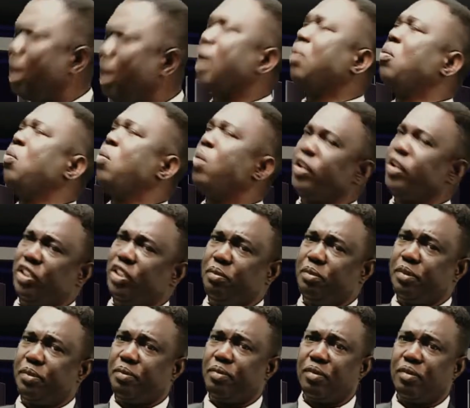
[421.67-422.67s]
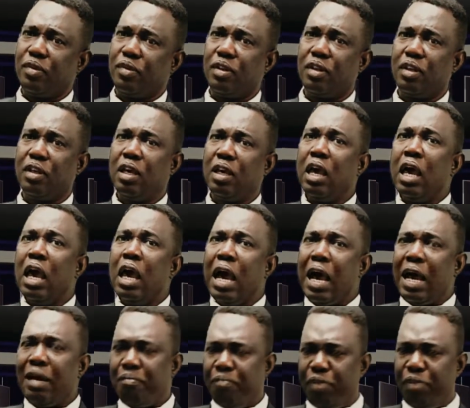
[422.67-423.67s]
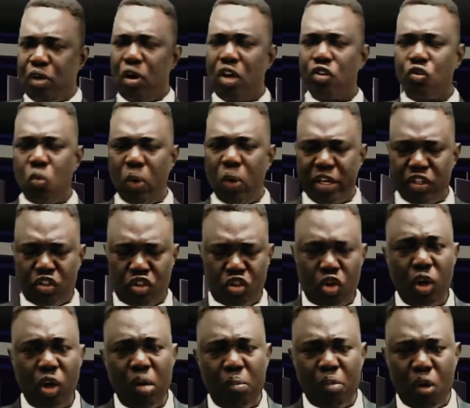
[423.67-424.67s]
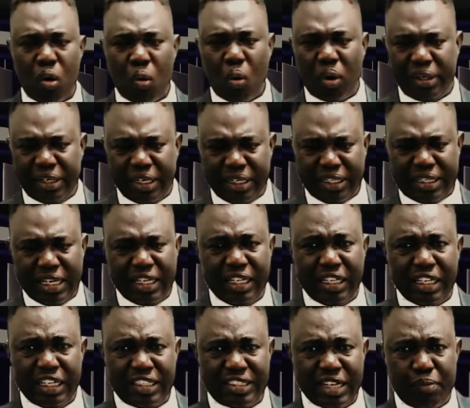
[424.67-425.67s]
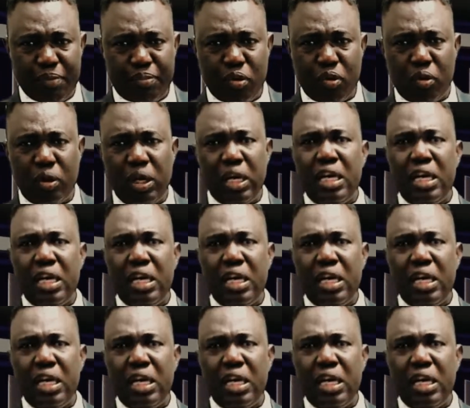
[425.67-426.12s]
and worship. And because when Solomon was dedicating the temple,